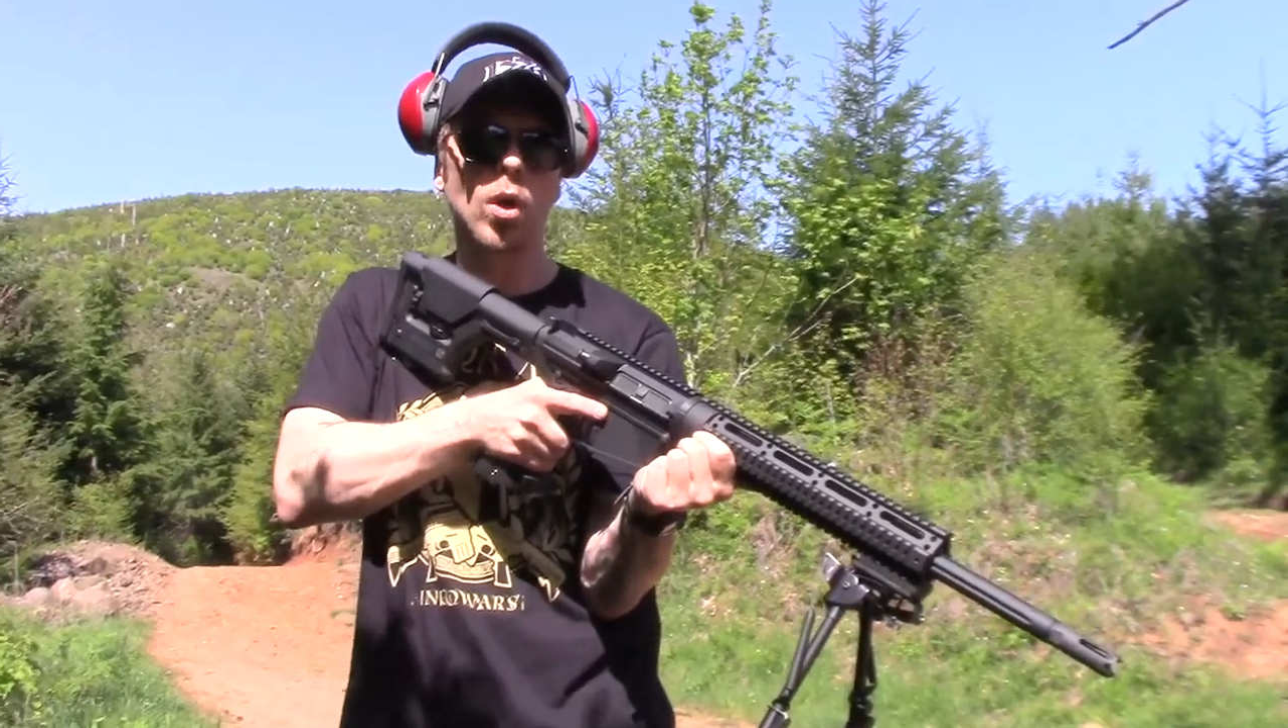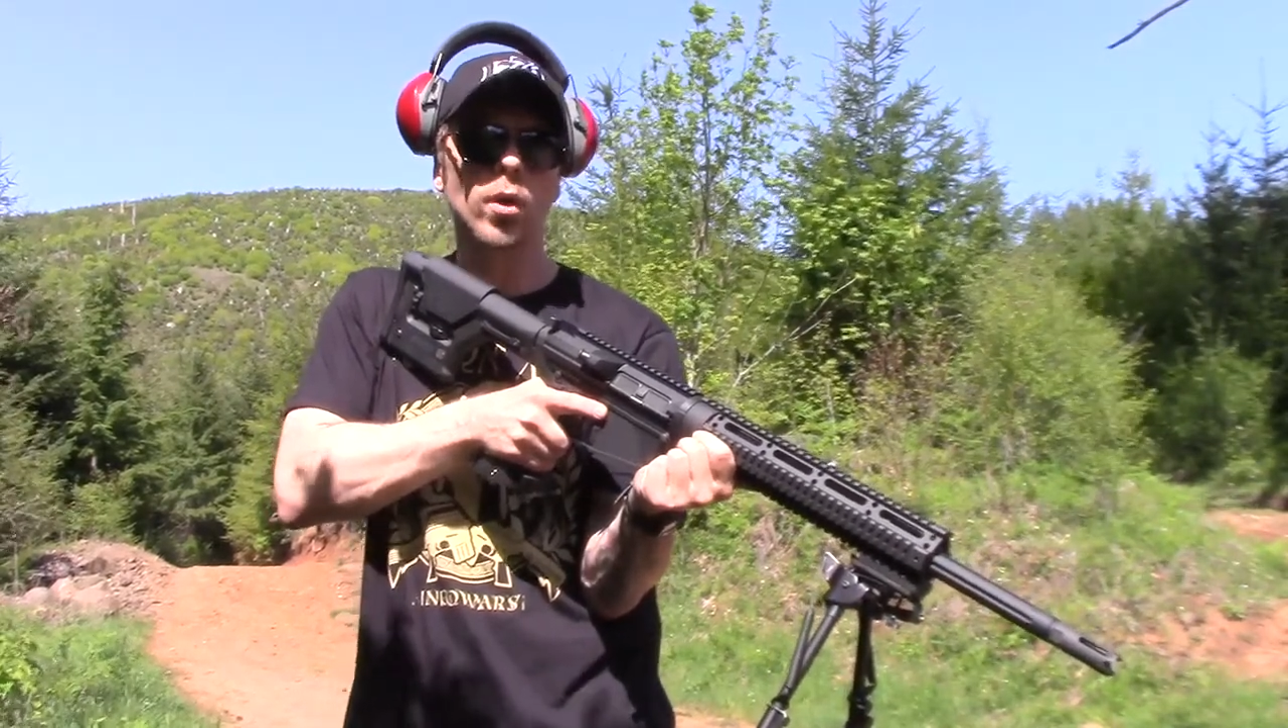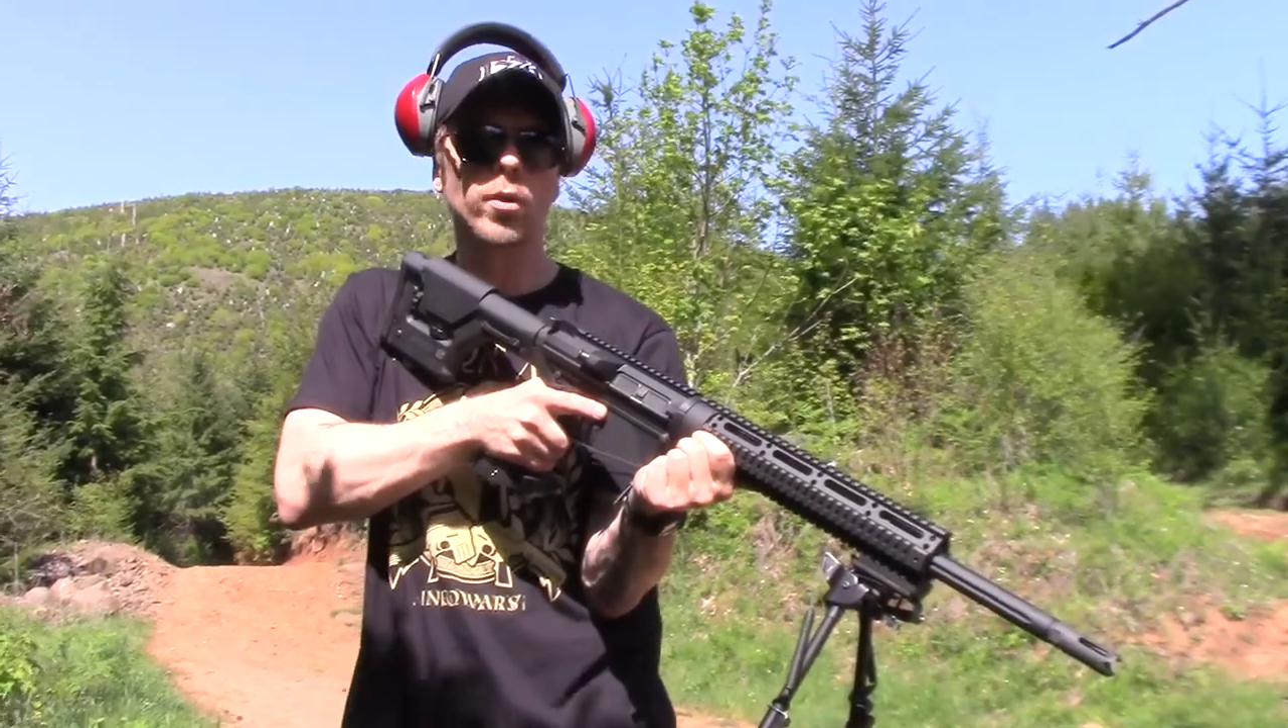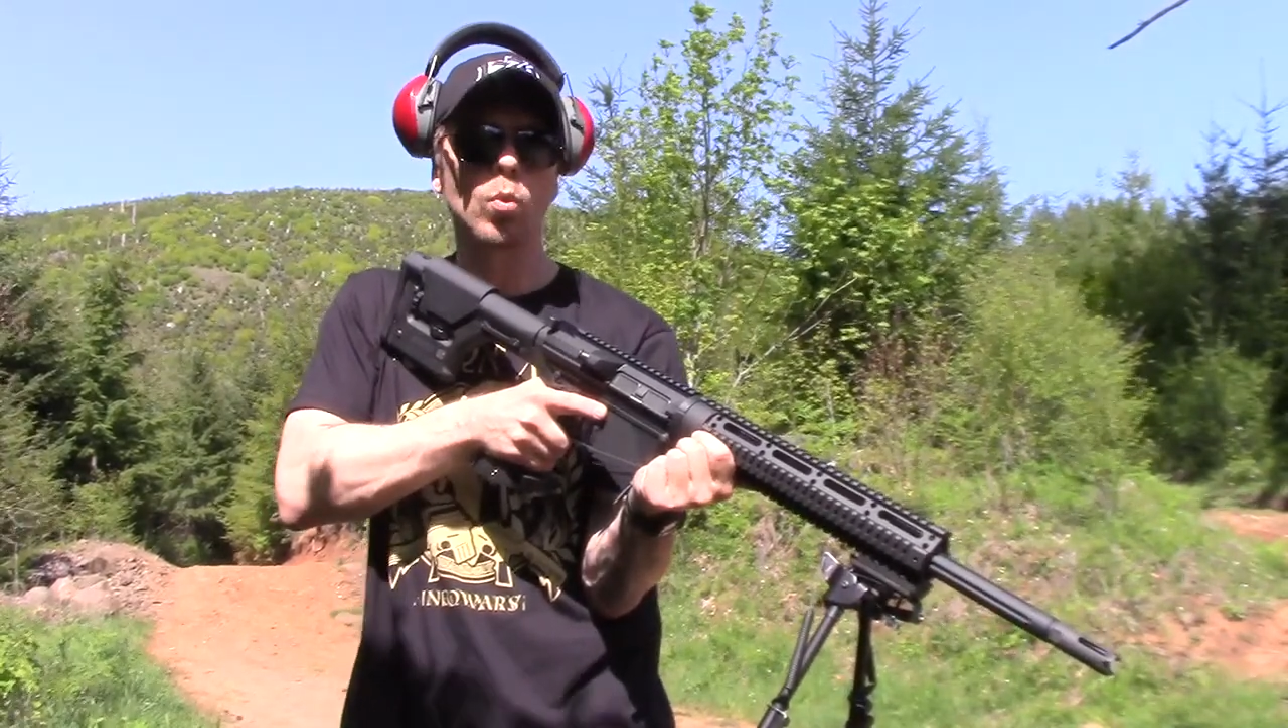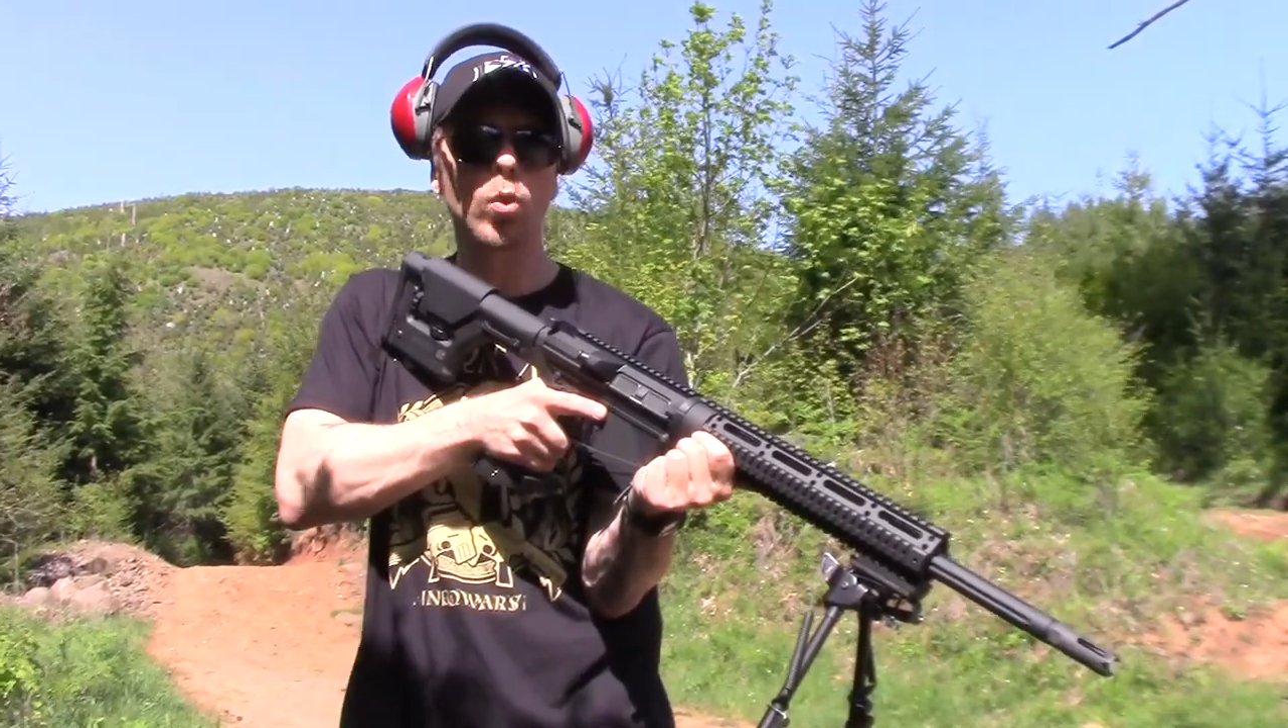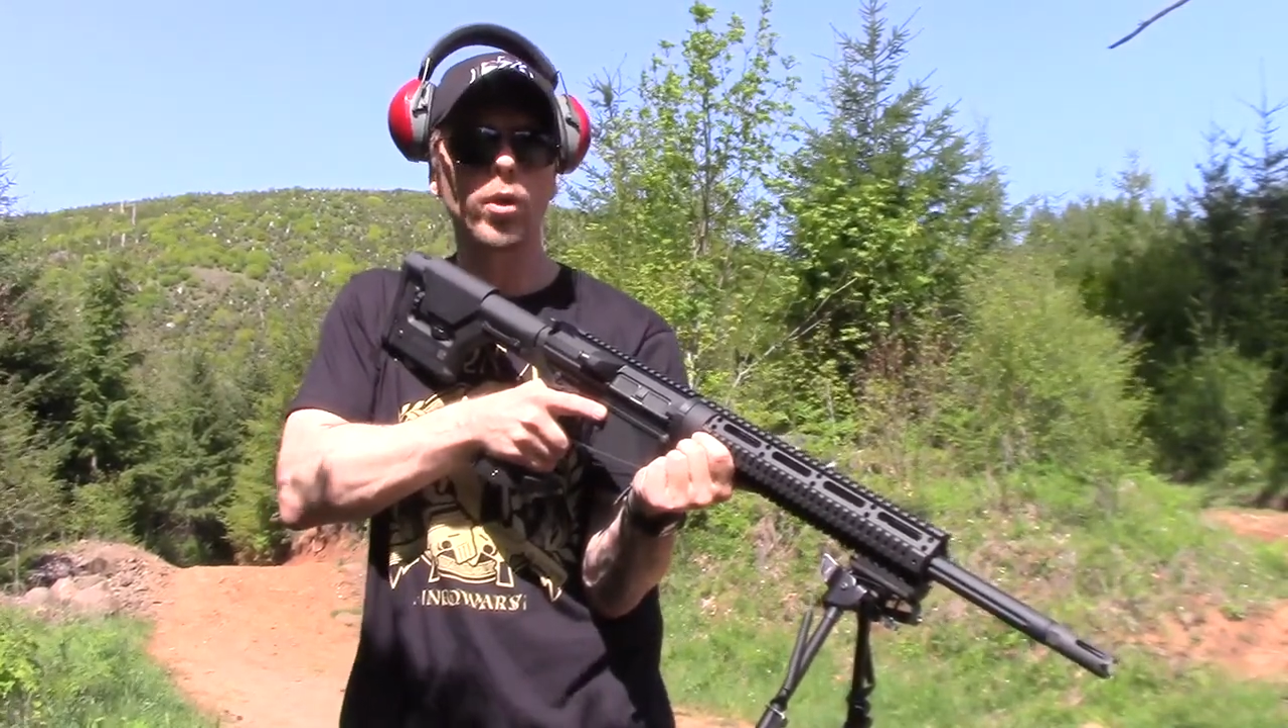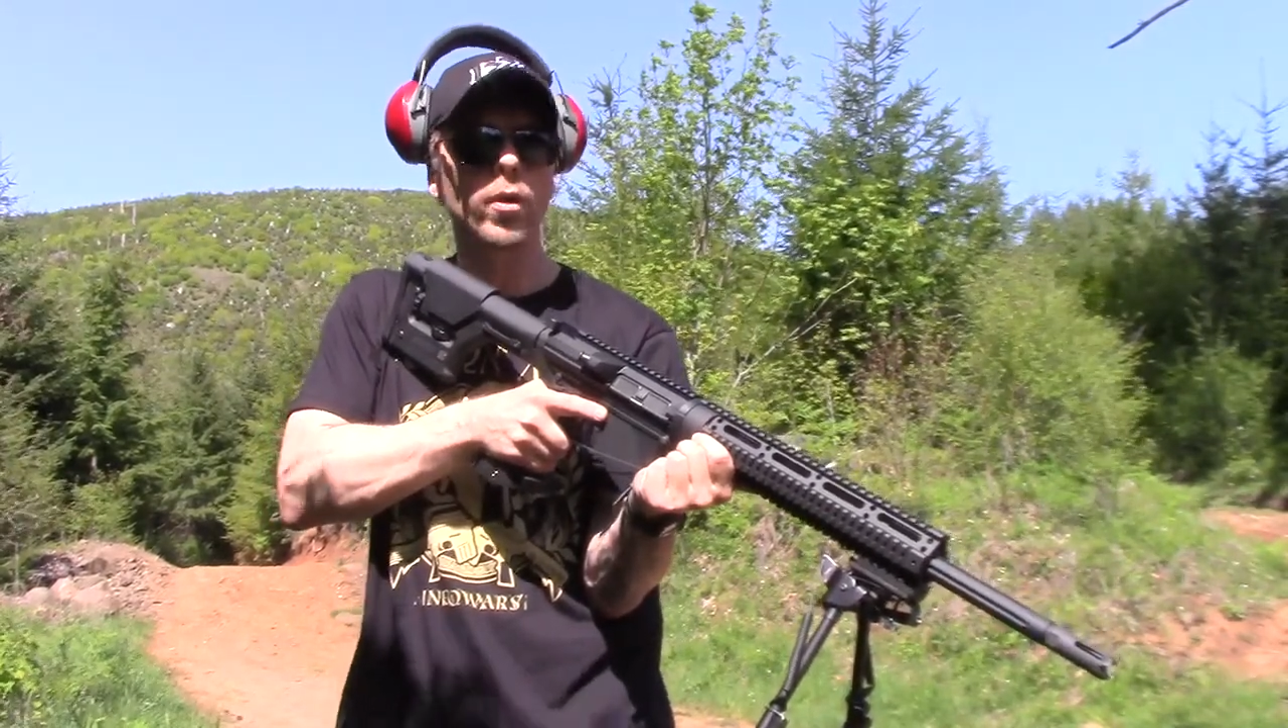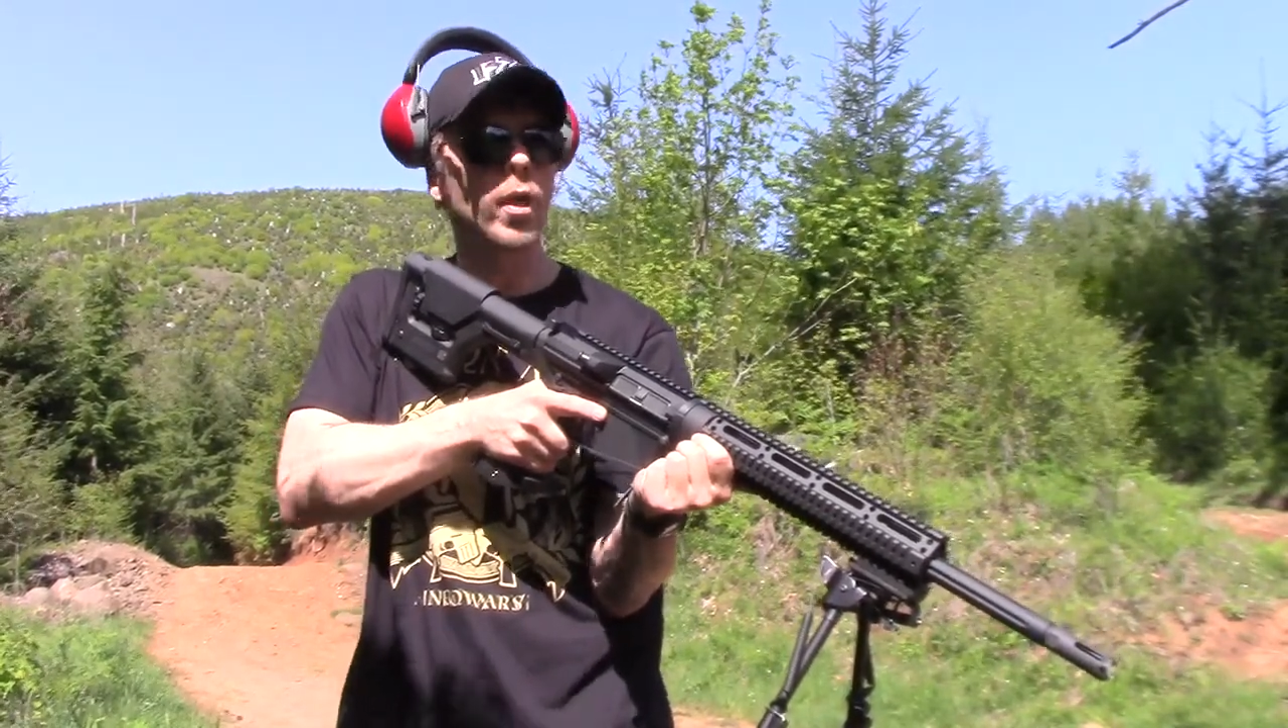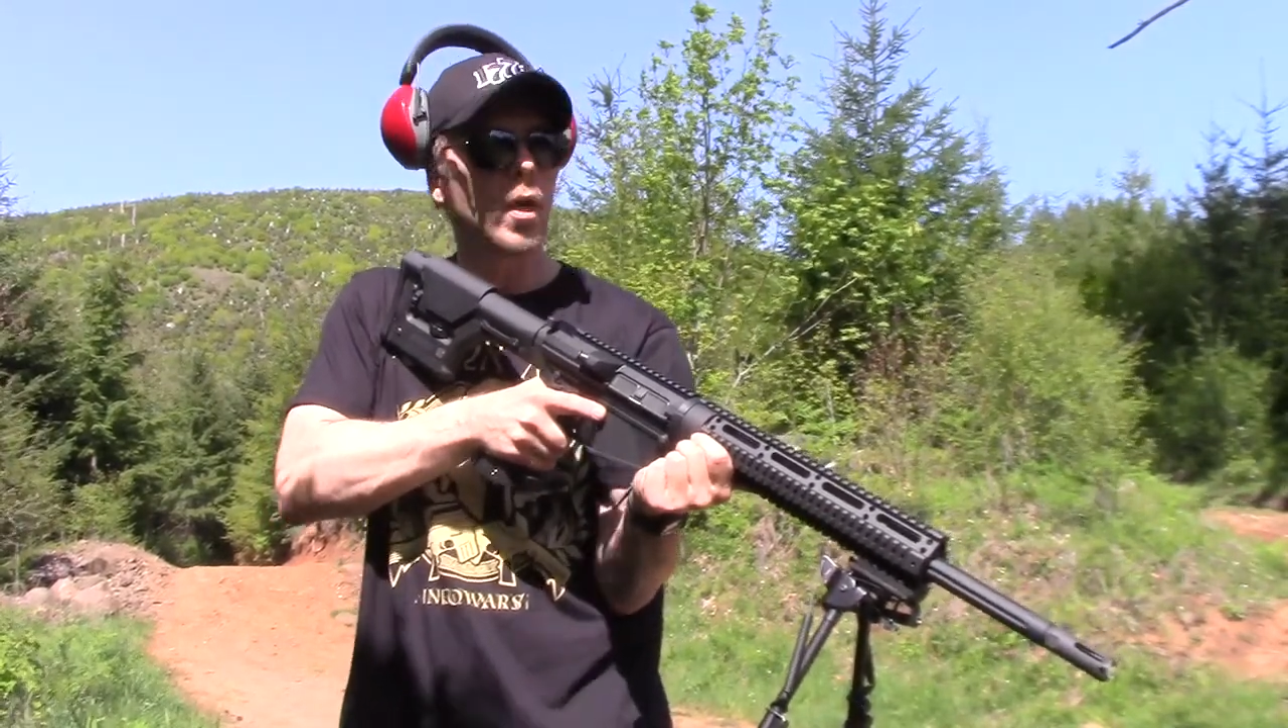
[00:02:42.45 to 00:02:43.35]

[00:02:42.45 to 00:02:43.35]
hardened warrior,